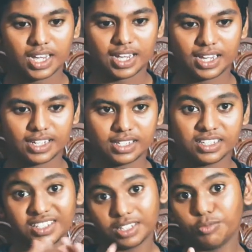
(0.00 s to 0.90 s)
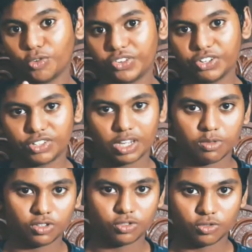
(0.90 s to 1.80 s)
and there's more videos
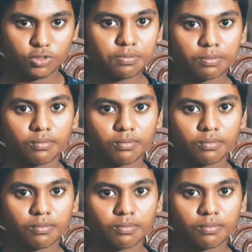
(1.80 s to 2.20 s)
coming soon.